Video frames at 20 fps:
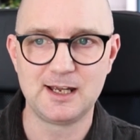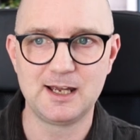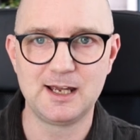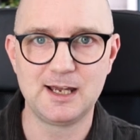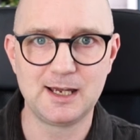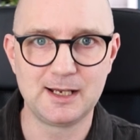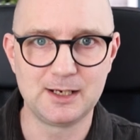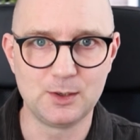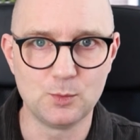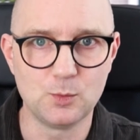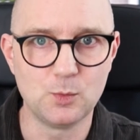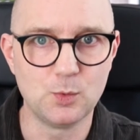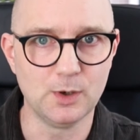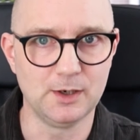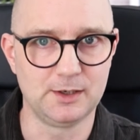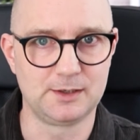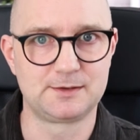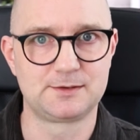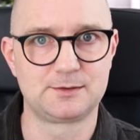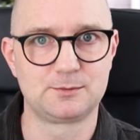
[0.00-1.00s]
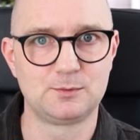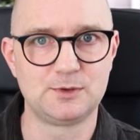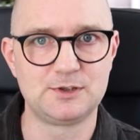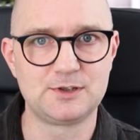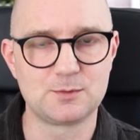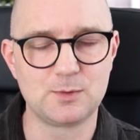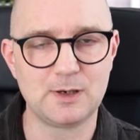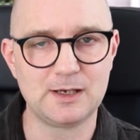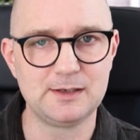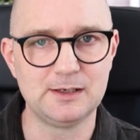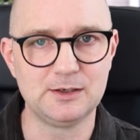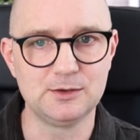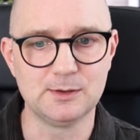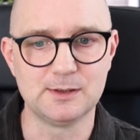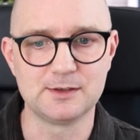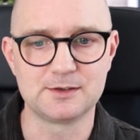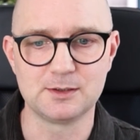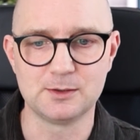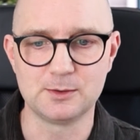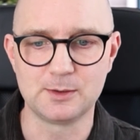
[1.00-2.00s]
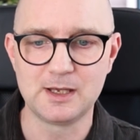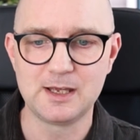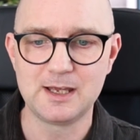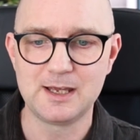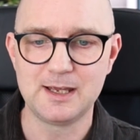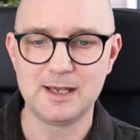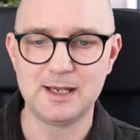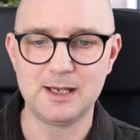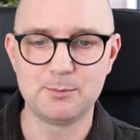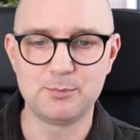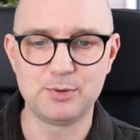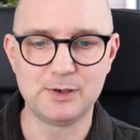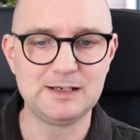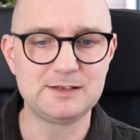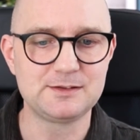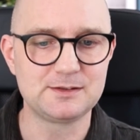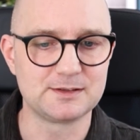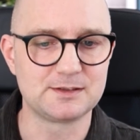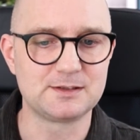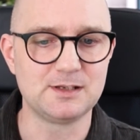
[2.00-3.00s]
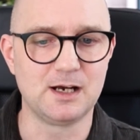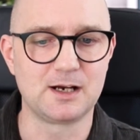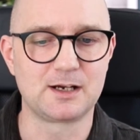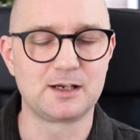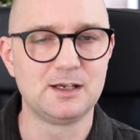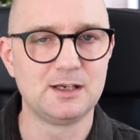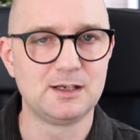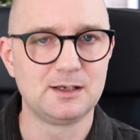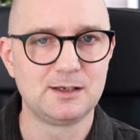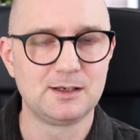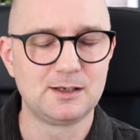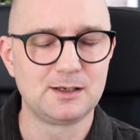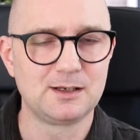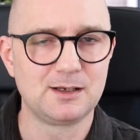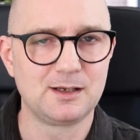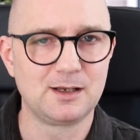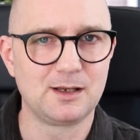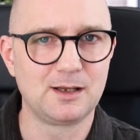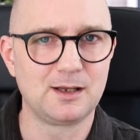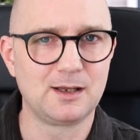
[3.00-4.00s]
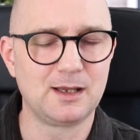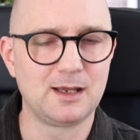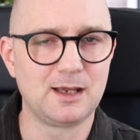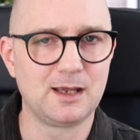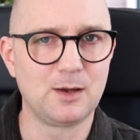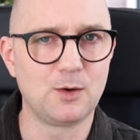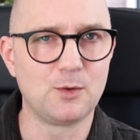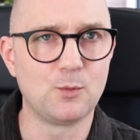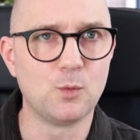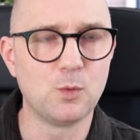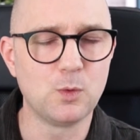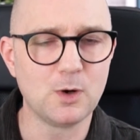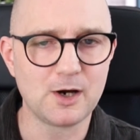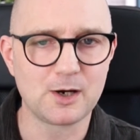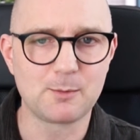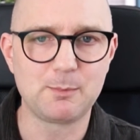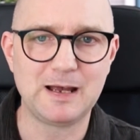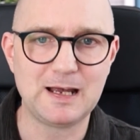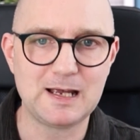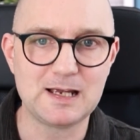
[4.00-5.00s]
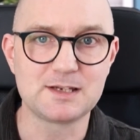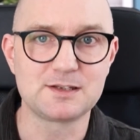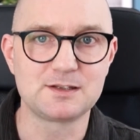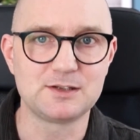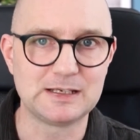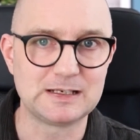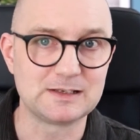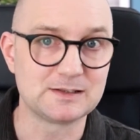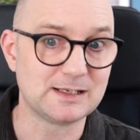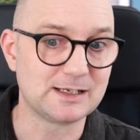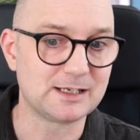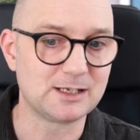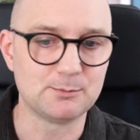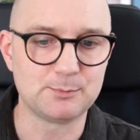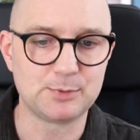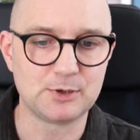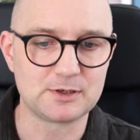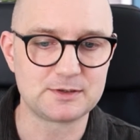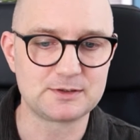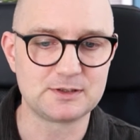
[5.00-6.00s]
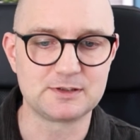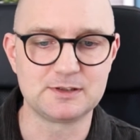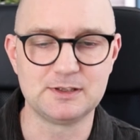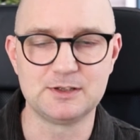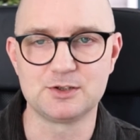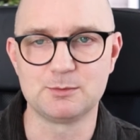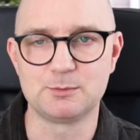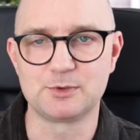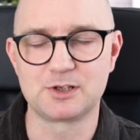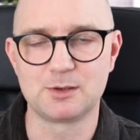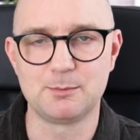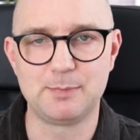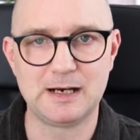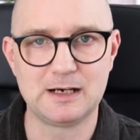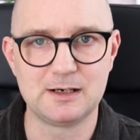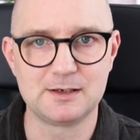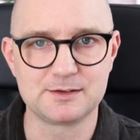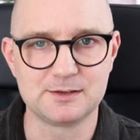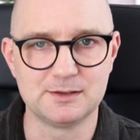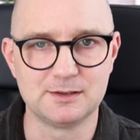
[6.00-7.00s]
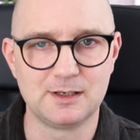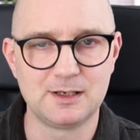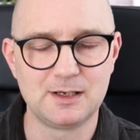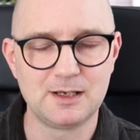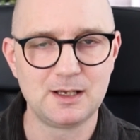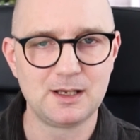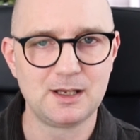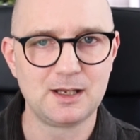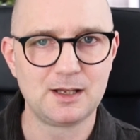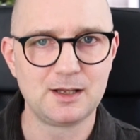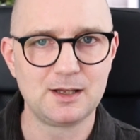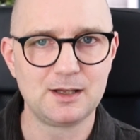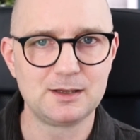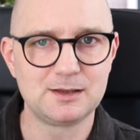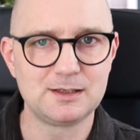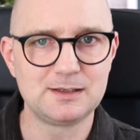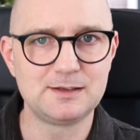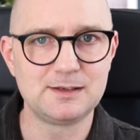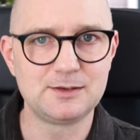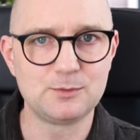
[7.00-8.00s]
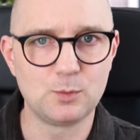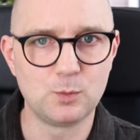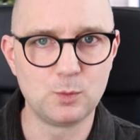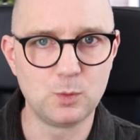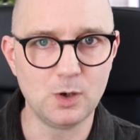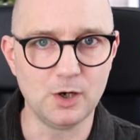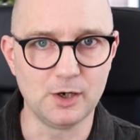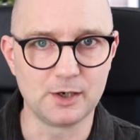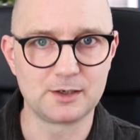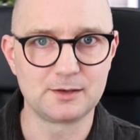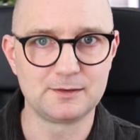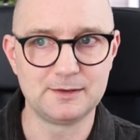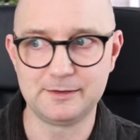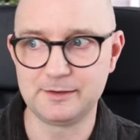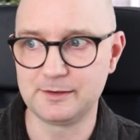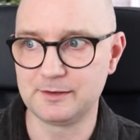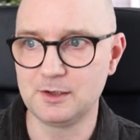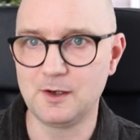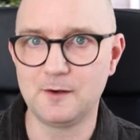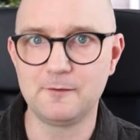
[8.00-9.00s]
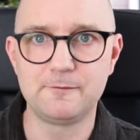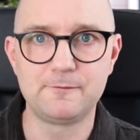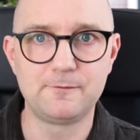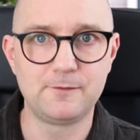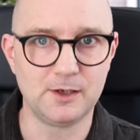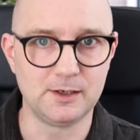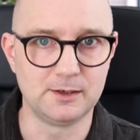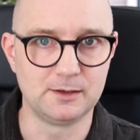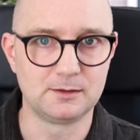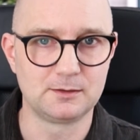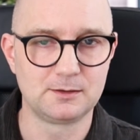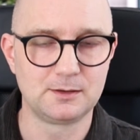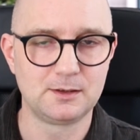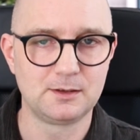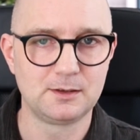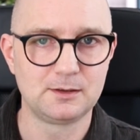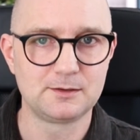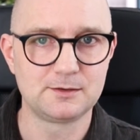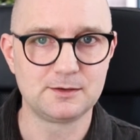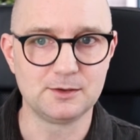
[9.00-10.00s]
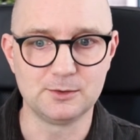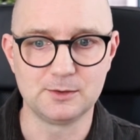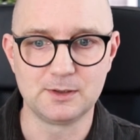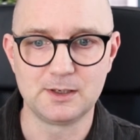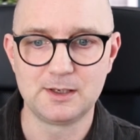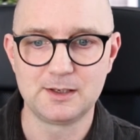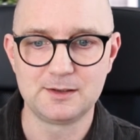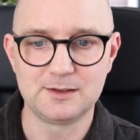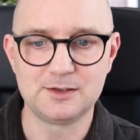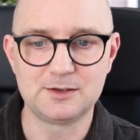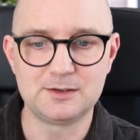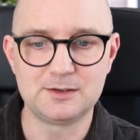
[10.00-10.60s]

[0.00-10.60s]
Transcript: and it works, which is why they do it. So embrace the suck. work past things like imposter syndrome and comparison. This is work. This is not fun. So this